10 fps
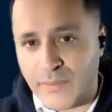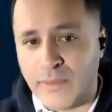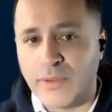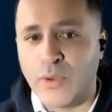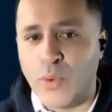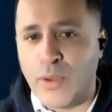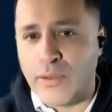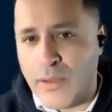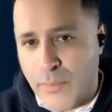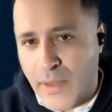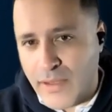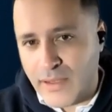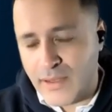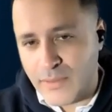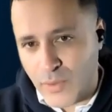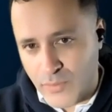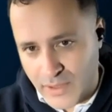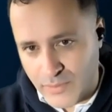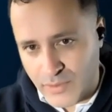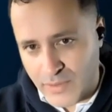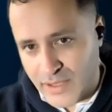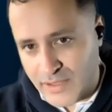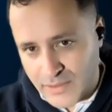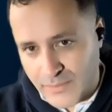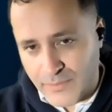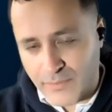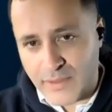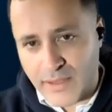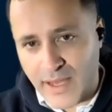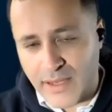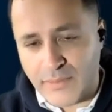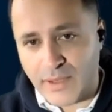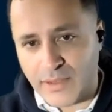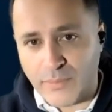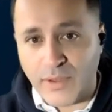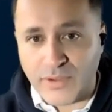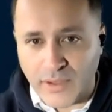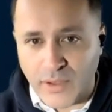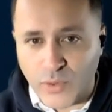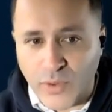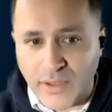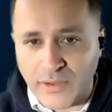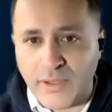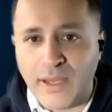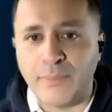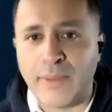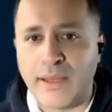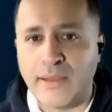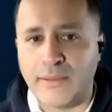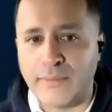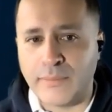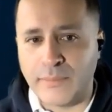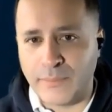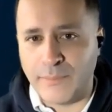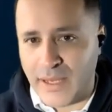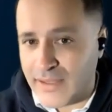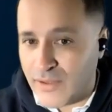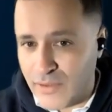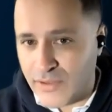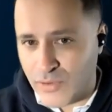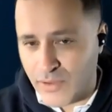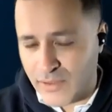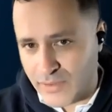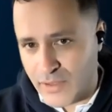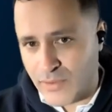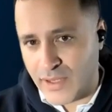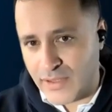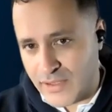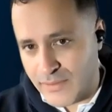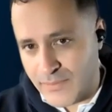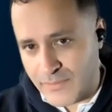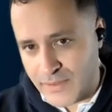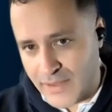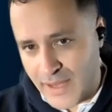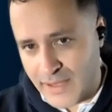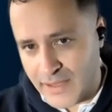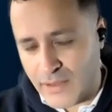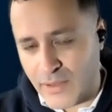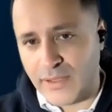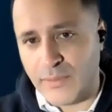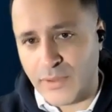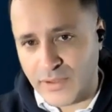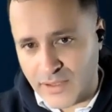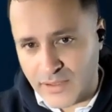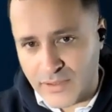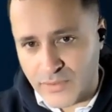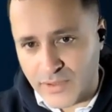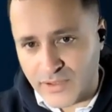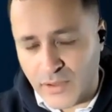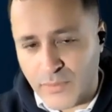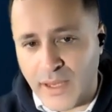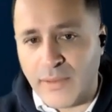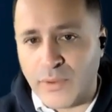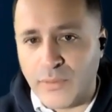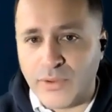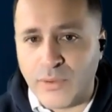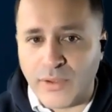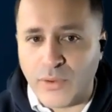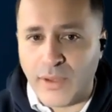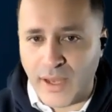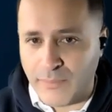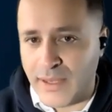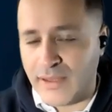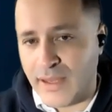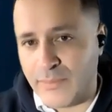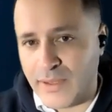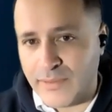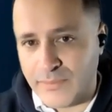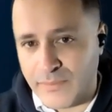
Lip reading: scoring to the person at the moment of donation, classify the person according to the campaign based on the source of the donation, and integrate the person into digital platforms so that your campaign can be